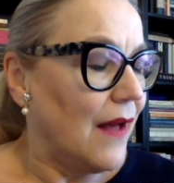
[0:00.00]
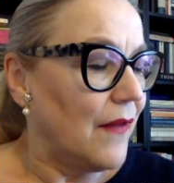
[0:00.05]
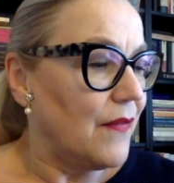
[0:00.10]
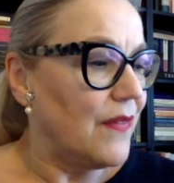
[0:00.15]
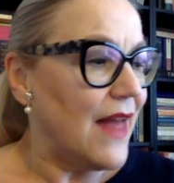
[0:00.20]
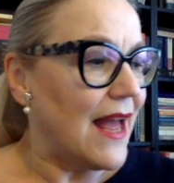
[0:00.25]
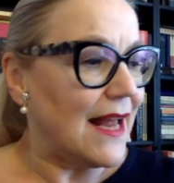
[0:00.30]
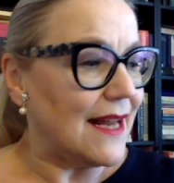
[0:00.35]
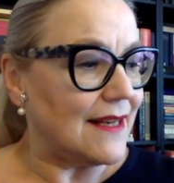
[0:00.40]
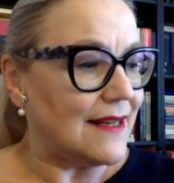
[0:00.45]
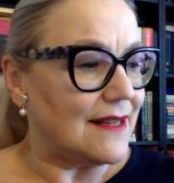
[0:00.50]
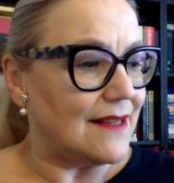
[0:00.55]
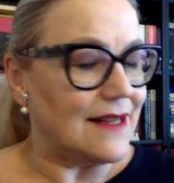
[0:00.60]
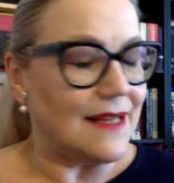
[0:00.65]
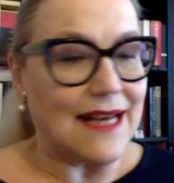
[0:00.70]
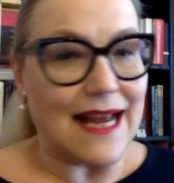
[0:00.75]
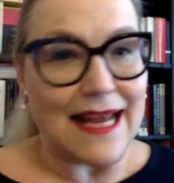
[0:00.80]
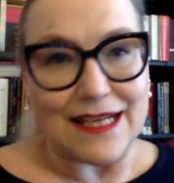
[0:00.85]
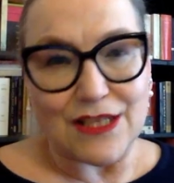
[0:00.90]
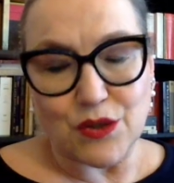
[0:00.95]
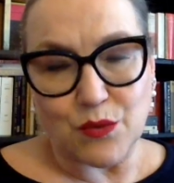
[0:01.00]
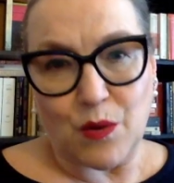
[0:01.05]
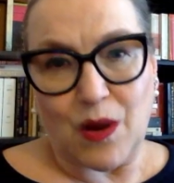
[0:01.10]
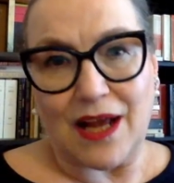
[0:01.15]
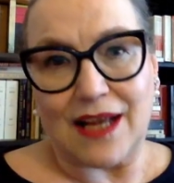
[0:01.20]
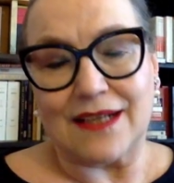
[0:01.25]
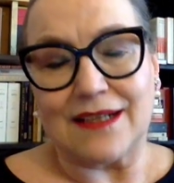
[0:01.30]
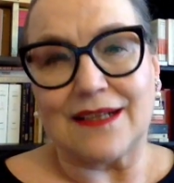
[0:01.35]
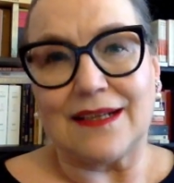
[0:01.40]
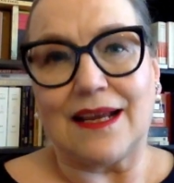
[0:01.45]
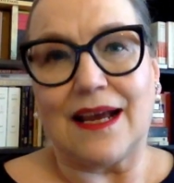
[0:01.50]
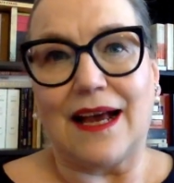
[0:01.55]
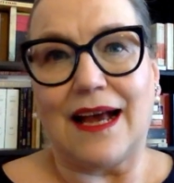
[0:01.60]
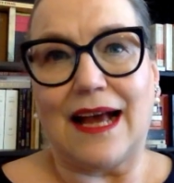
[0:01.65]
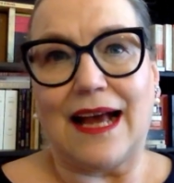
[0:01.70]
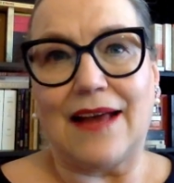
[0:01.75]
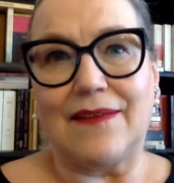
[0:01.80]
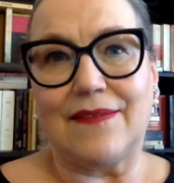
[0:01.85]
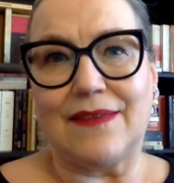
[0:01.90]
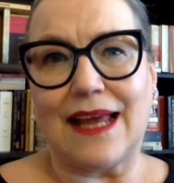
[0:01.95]
then the next one
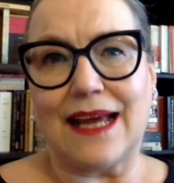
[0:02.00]
and